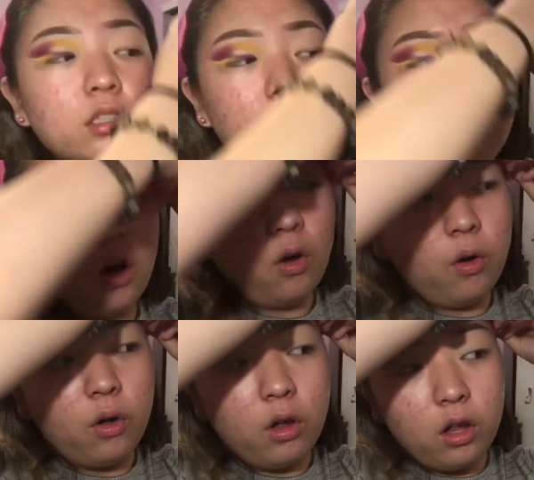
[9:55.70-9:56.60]
so
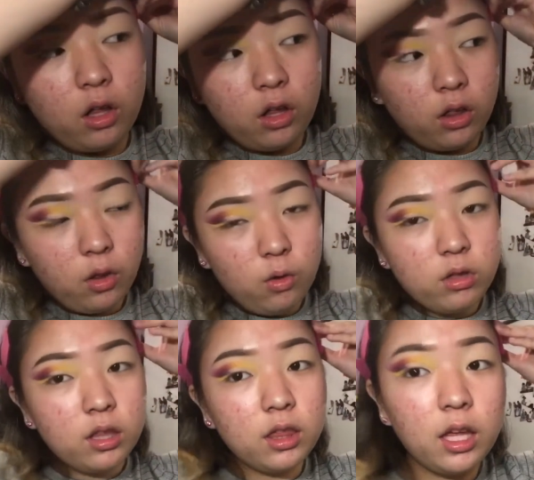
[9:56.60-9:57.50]
the
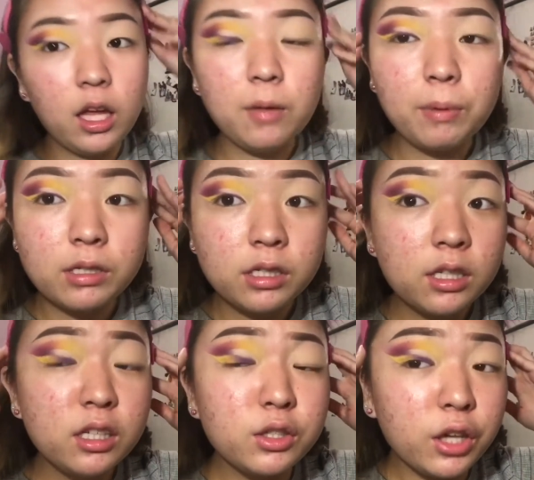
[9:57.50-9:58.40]
only thing I
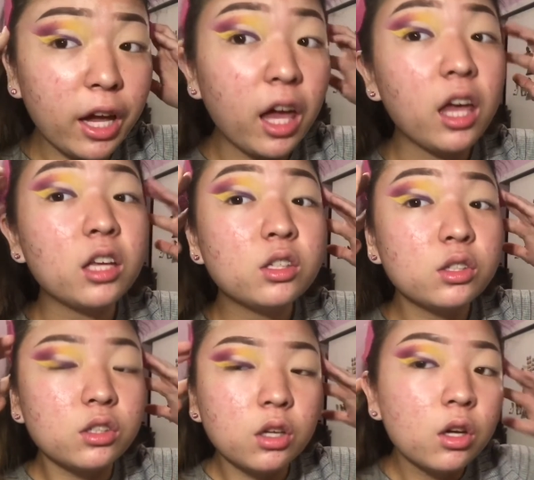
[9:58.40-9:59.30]
basically
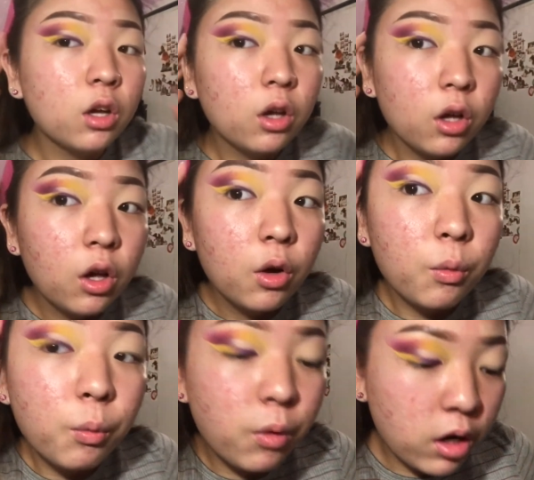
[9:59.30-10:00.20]
changed
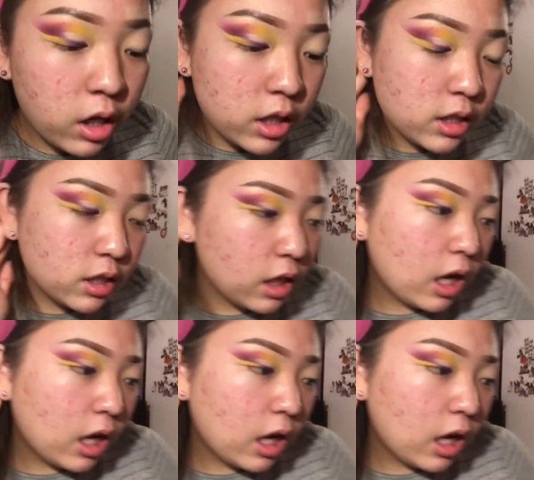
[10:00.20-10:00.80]
was